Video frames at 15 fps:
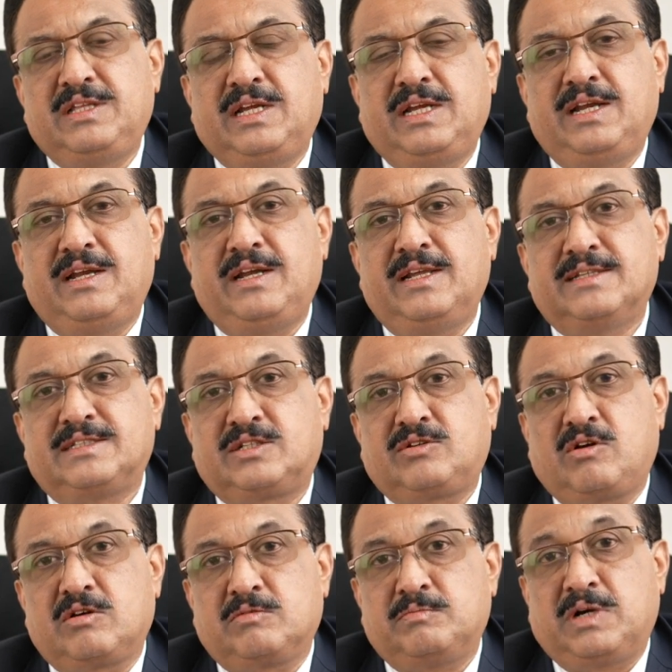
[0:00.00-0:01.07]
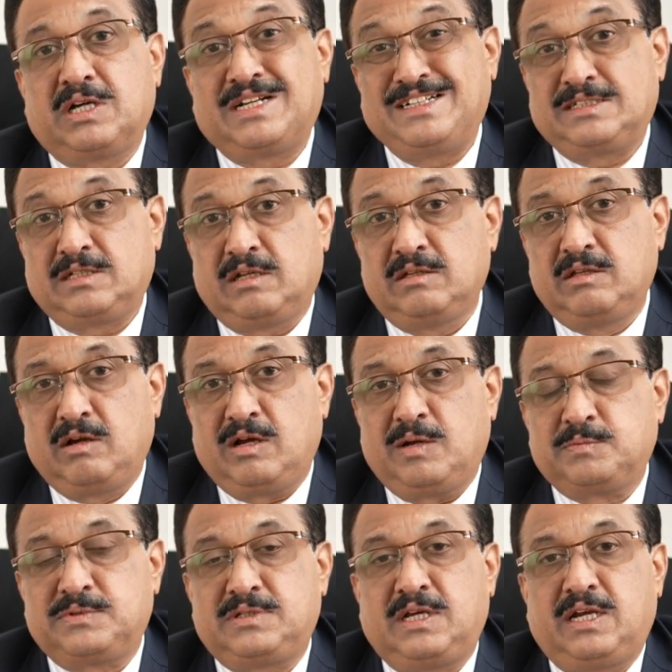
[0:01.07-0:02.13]
the Indian stock markets on the
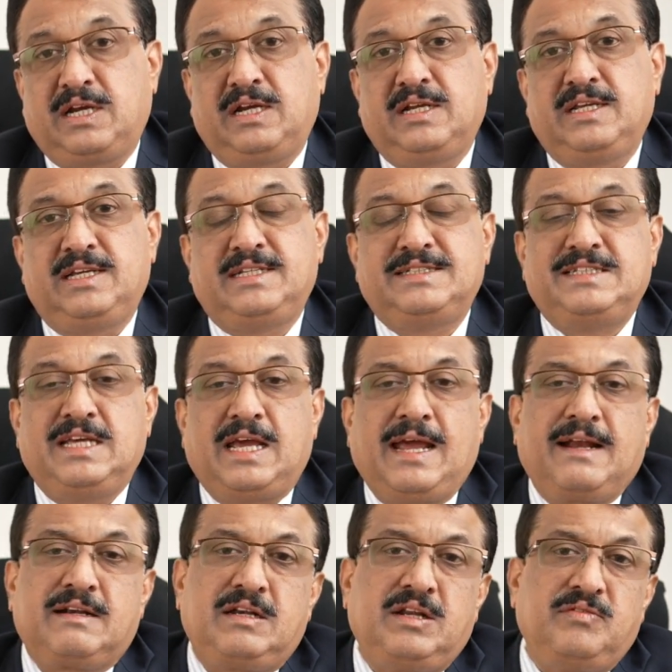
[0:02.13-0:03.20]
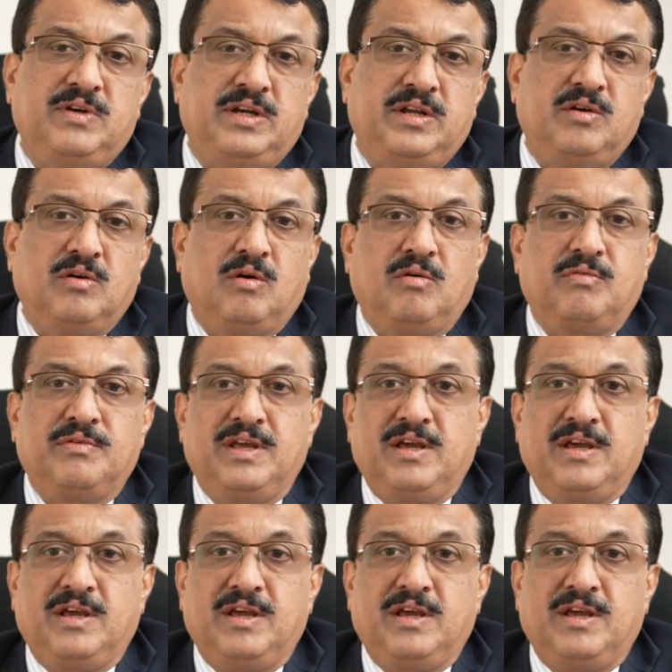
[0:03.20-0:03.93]
upside is the activity of